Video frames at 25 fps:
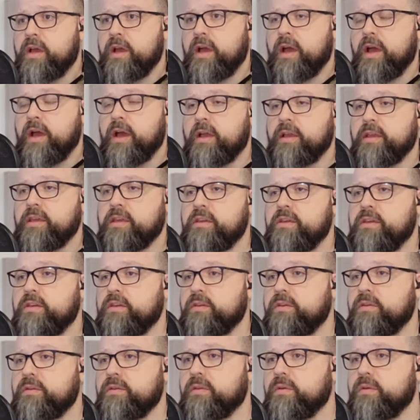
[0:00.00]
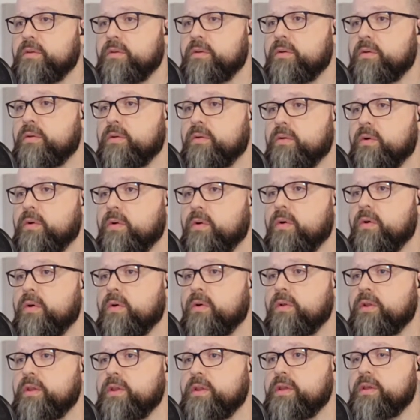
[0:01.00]
I hear the
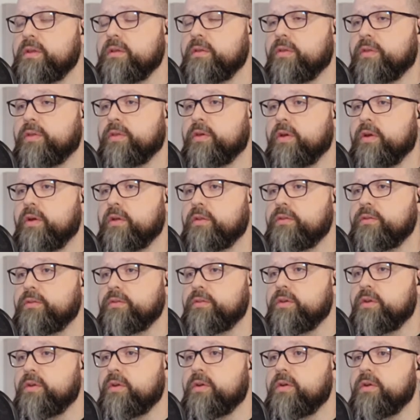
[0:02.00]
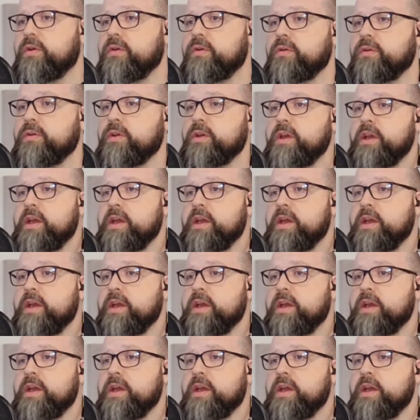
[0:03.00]
rolling thunder.